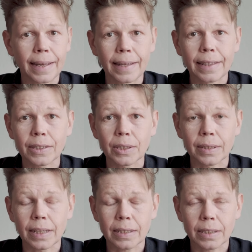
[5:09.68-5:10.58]
And that's,
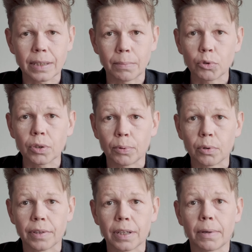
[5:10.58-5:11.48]
that's the most
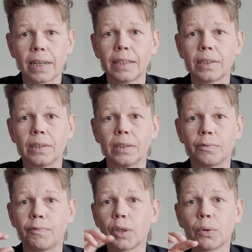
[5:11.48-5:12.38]
important thing about lenses, is
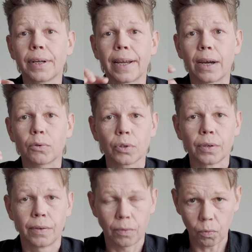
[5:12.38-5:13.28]
figuring out
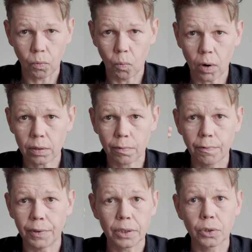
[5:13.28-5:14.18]
what
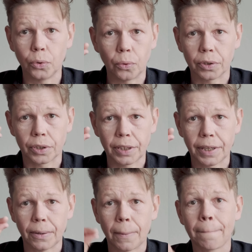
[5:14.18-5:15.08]
fits your
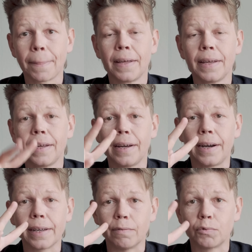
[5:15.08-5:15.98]
style.
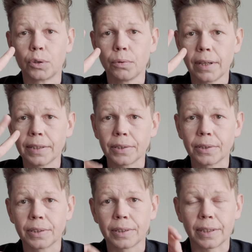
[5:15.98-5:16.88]
I have two
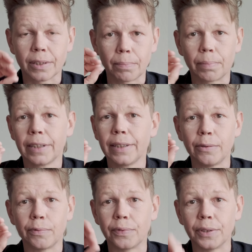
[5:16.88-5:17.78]
lenses that completely
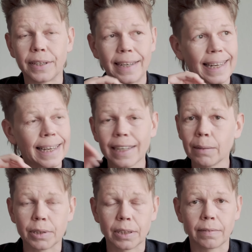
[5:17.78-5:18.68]
fit ninety
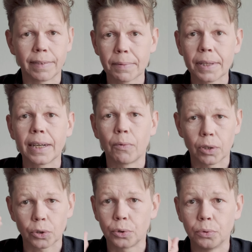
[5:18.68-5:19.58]
percent of everything I
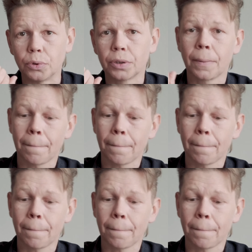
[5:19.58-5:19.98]
want to shoot.